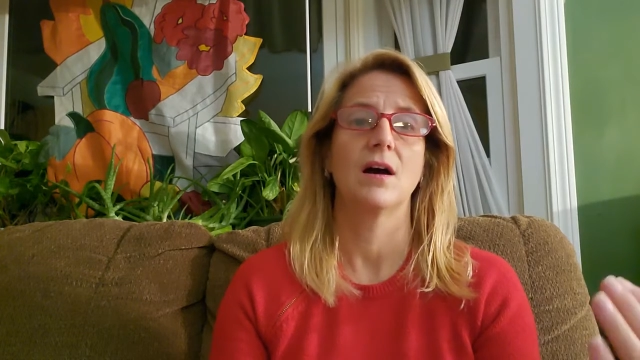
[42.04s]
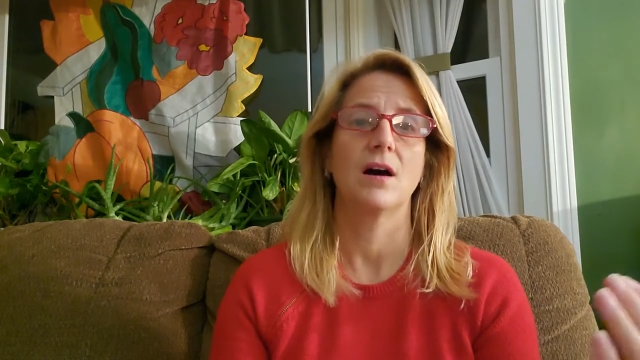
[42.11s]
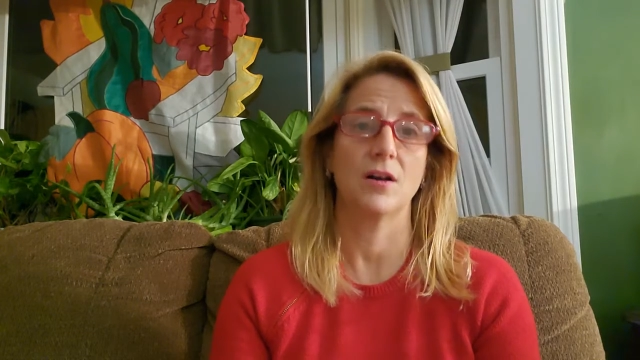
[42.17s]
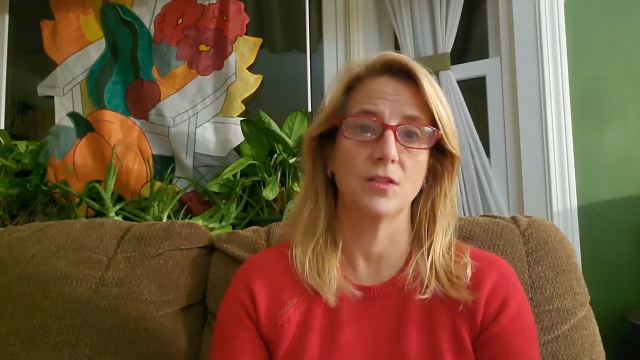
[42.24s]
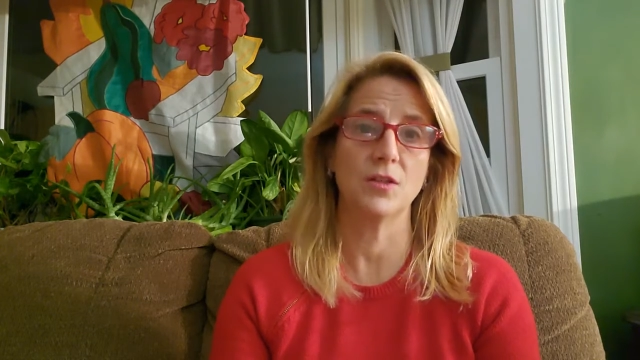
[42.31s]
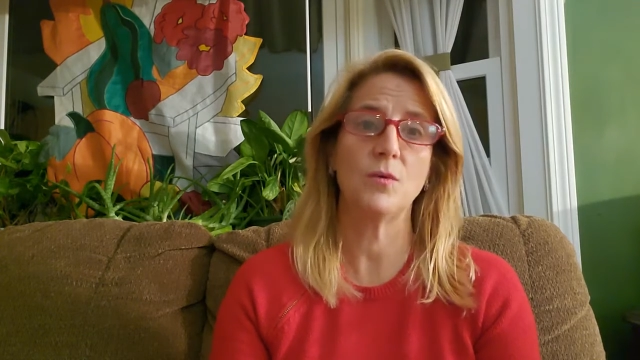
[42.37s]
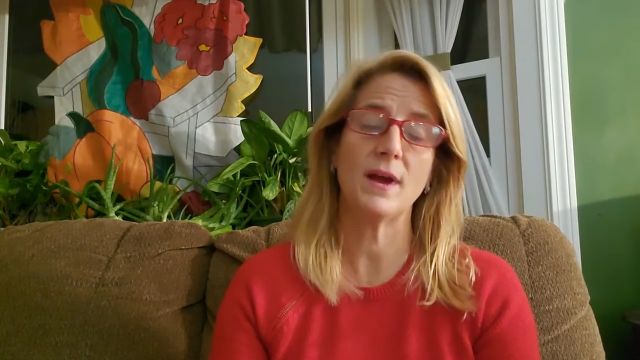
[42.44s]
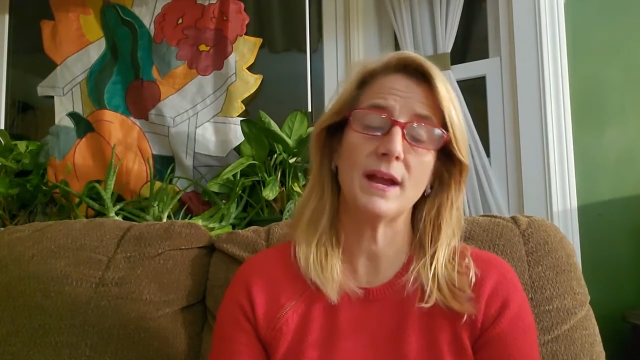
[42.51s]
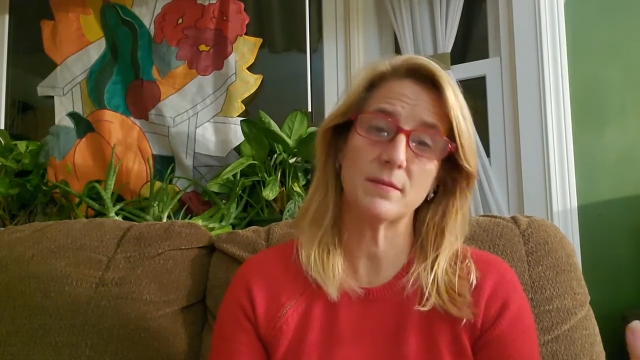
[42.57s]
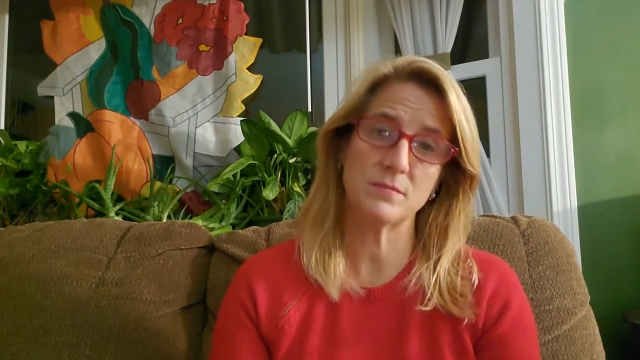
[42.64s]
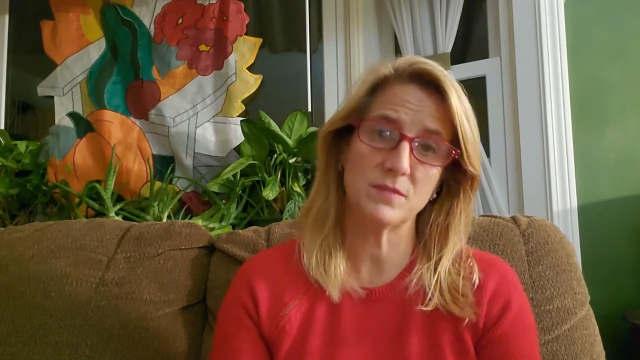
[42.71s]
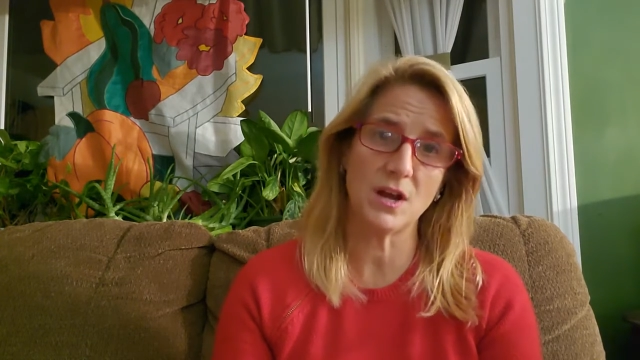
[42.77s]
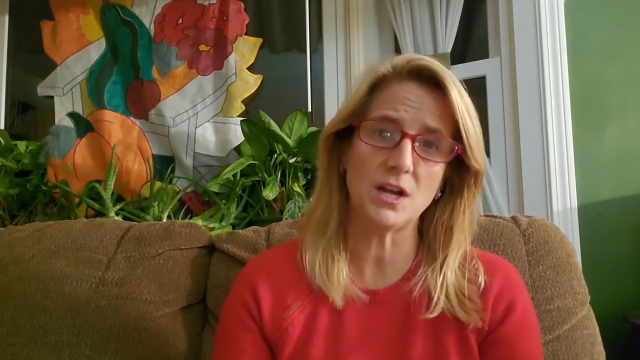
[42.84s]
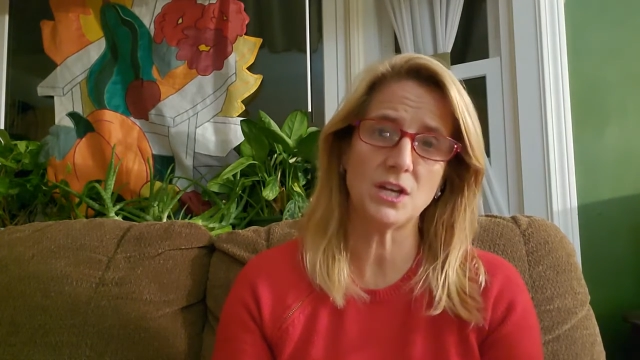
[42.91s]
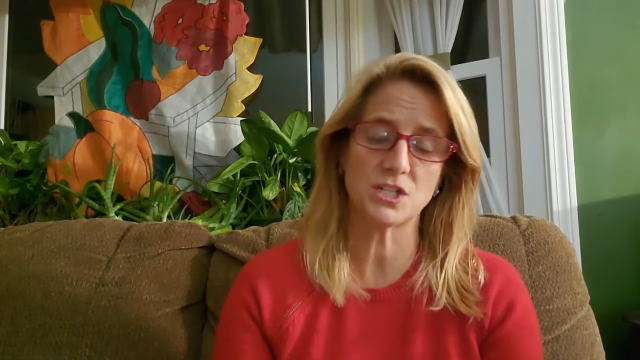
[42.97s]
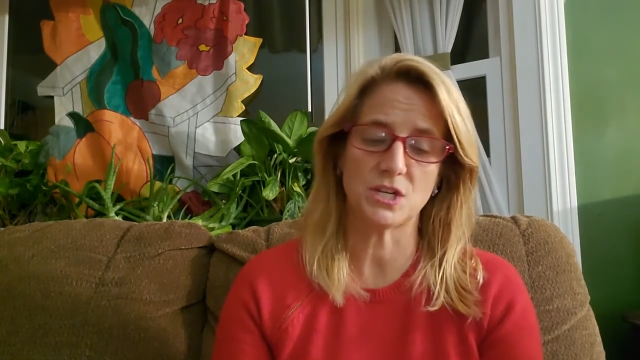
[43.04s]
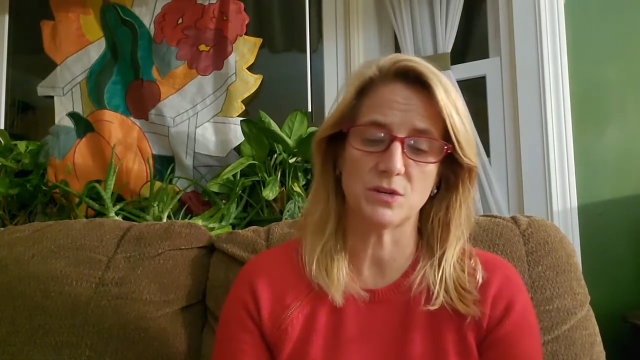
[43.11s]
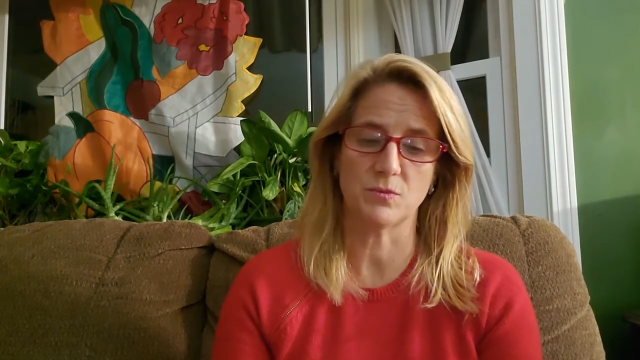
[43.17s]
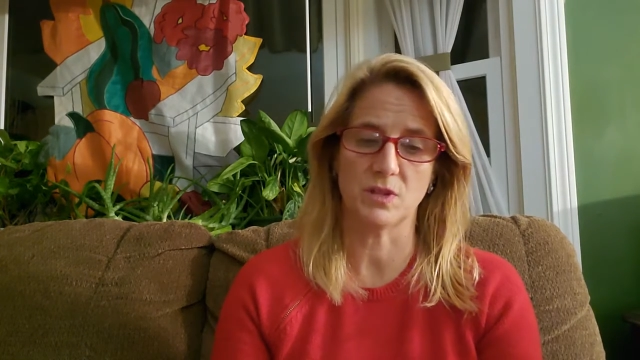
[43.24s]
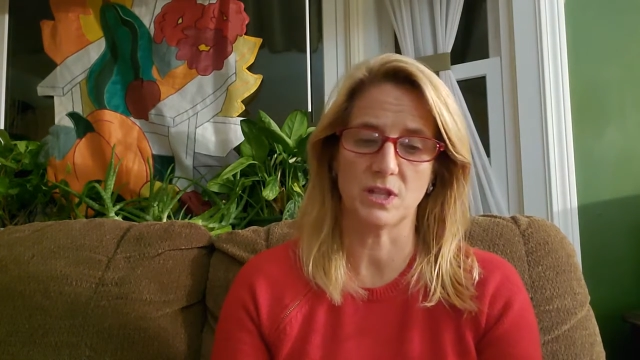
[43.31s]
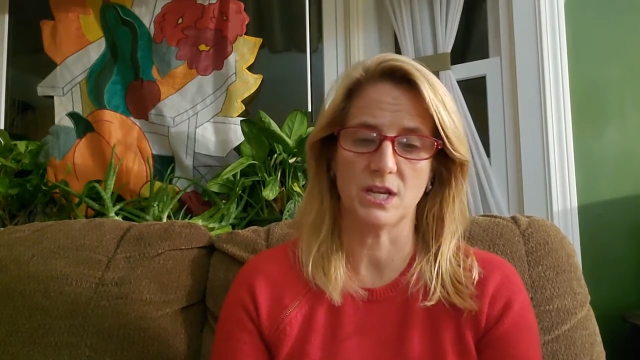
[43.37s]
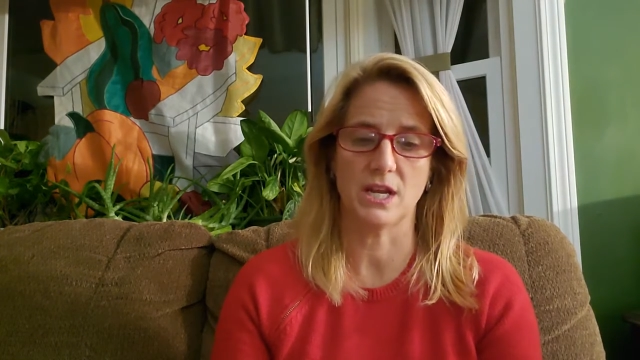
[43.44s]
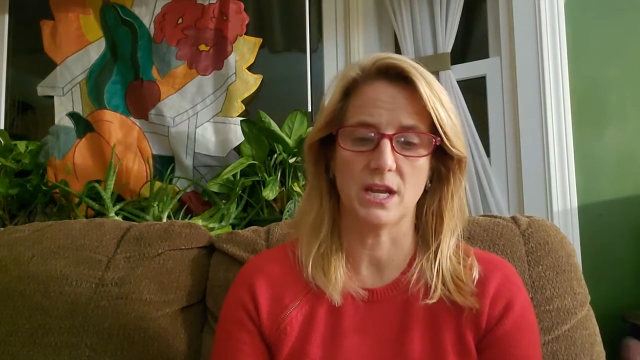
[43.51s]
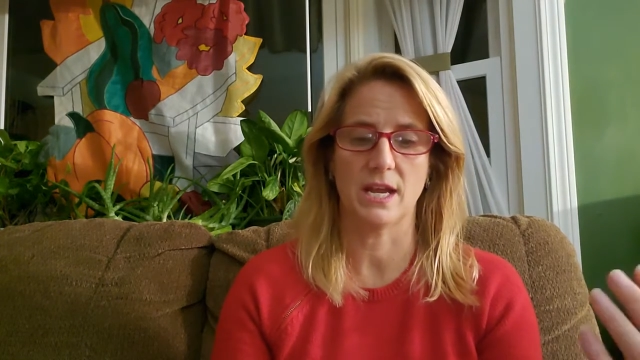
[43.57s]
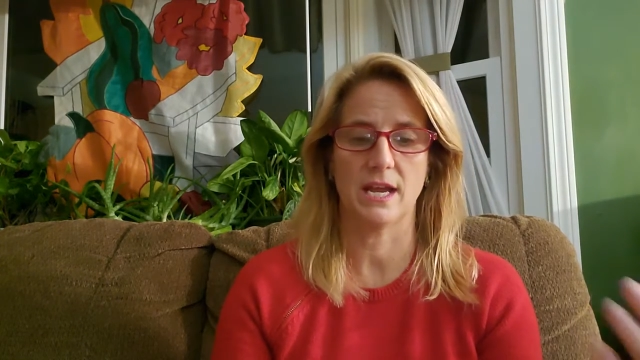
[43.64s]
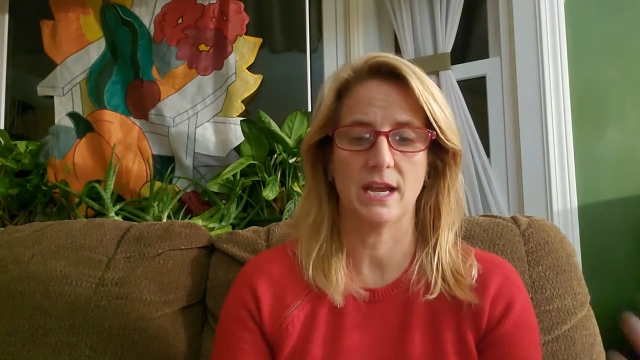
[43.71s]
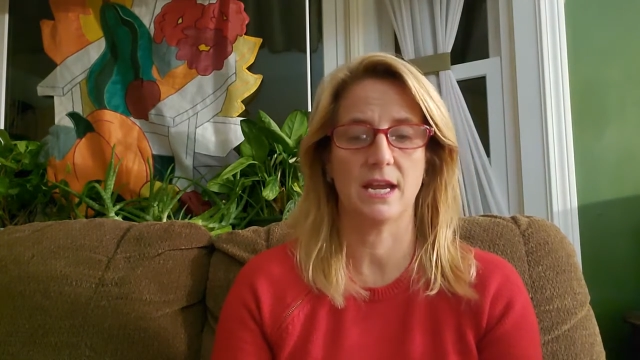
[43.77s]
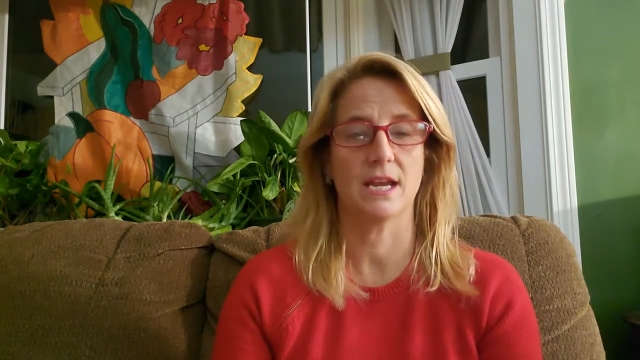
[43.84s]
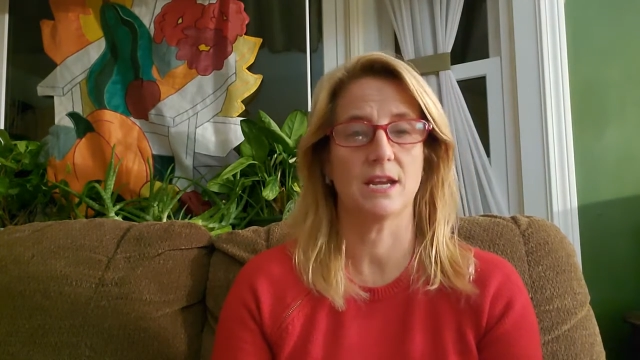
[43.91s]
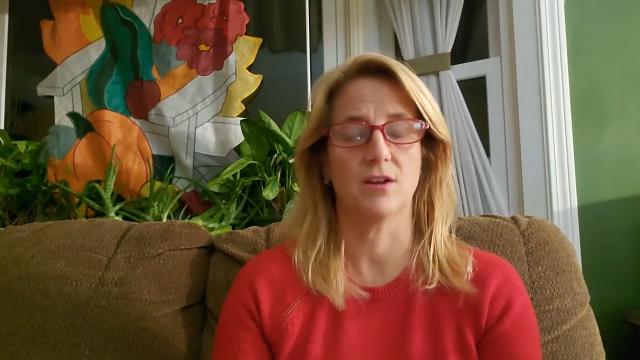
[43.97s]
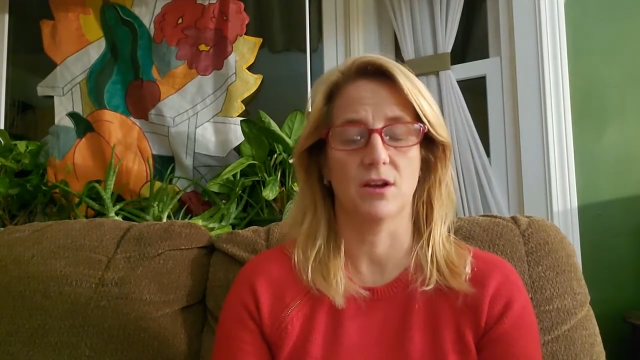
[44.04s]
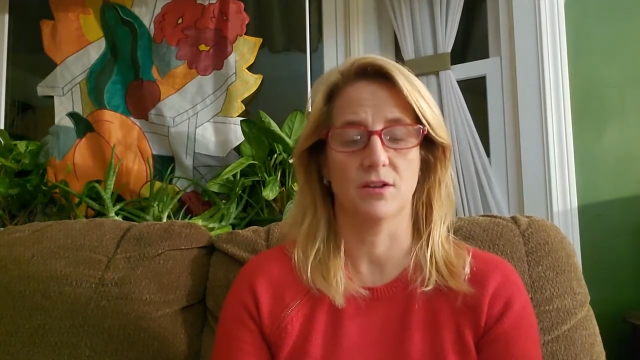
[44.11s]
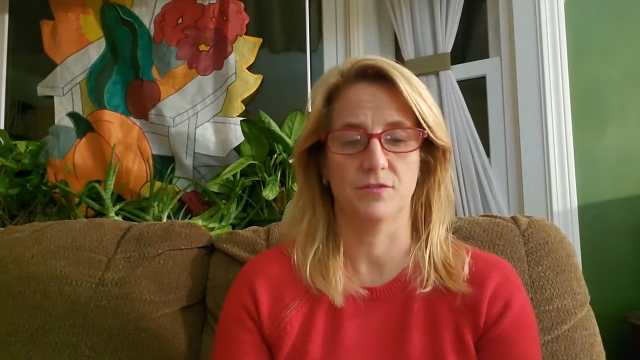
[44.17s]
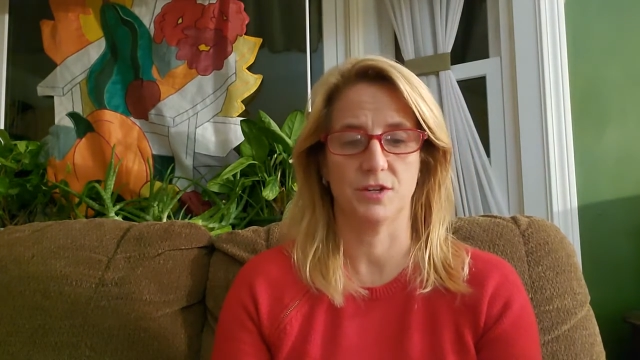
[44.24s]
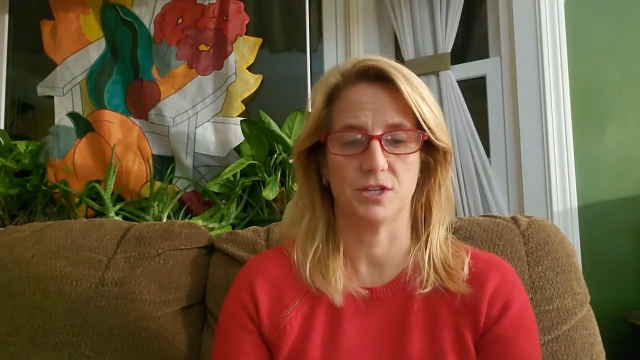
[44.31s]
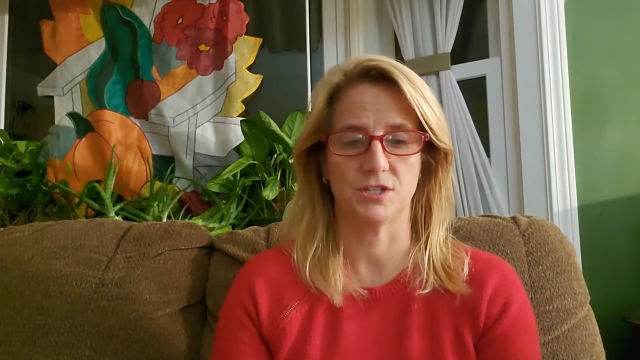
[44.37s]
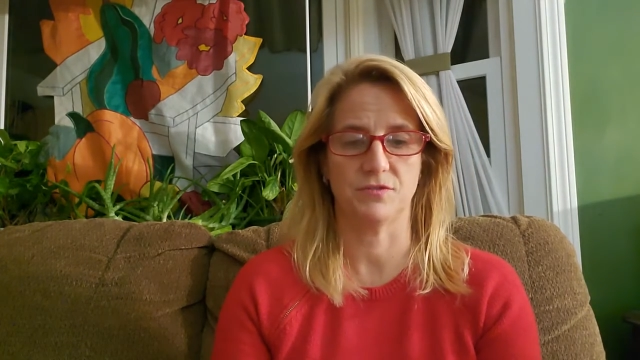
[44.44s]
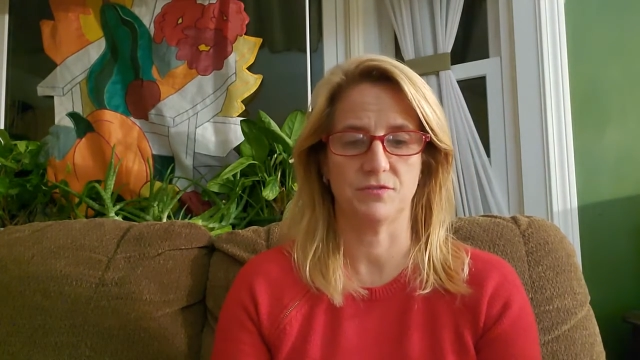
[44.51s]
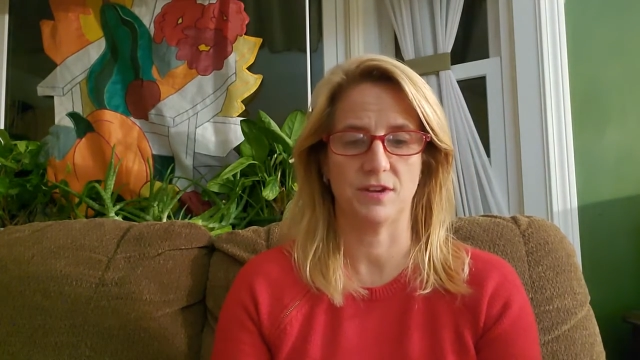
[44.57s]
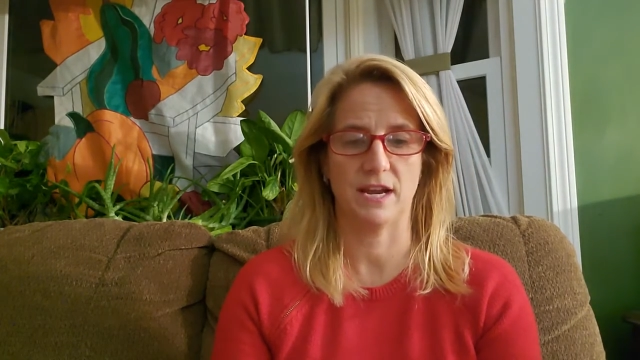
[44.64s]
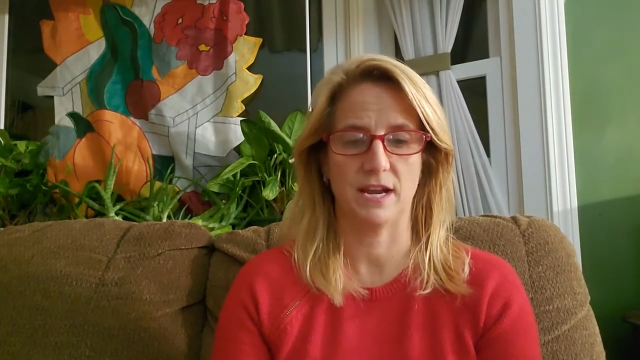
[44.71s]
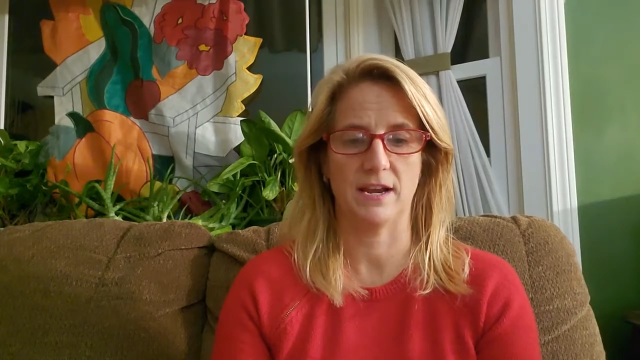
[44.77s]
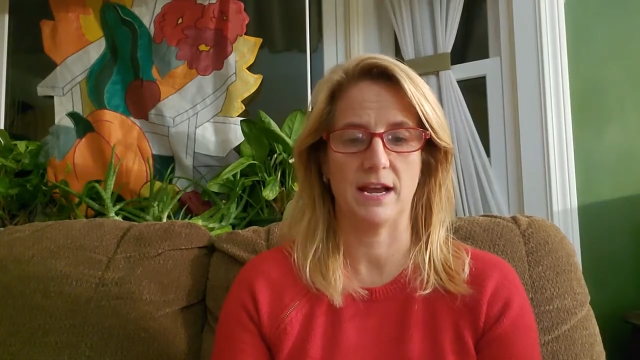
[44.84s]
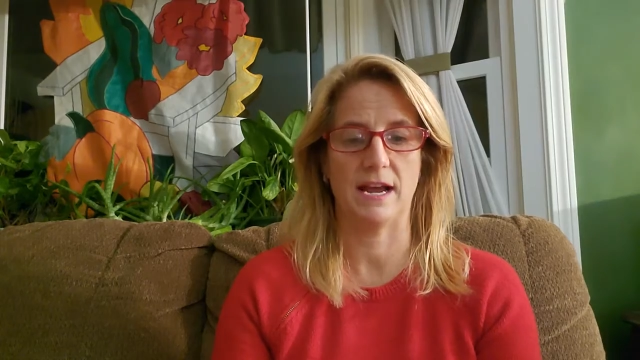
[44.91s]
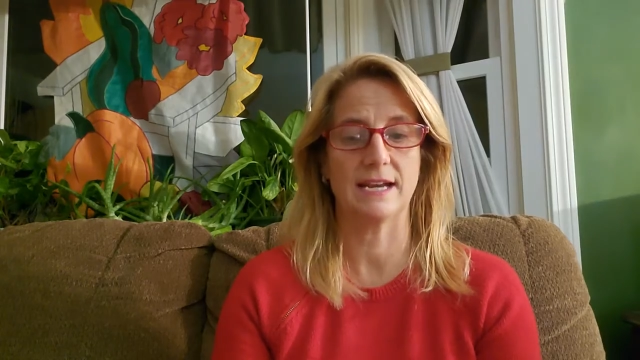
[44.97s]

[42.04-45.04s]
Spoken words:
Although I am not generally a nonfiction fan,